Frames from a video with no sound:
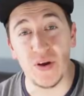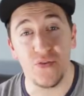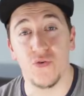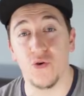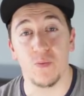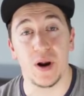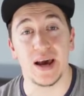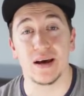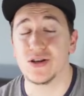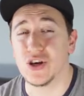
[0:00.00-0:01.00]
informed
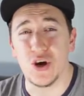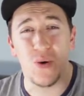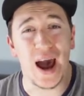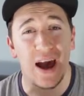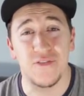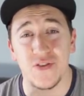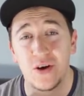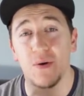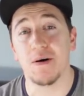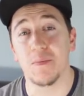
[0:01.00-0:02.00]
players that you have to
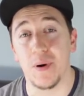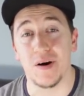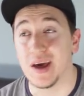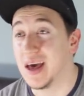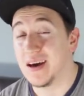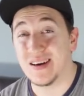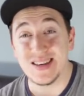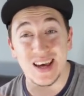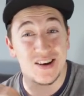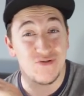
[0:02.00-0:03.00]
go out and buy
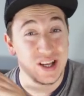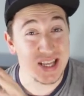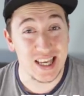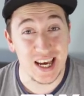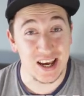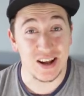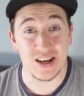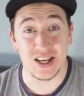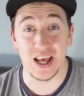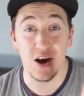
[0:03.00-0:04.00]
because they are
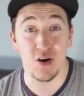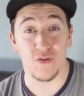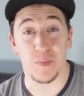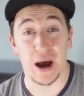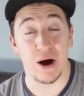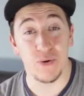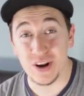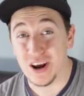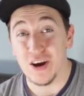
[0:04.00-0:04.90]
ridiculously overpowered,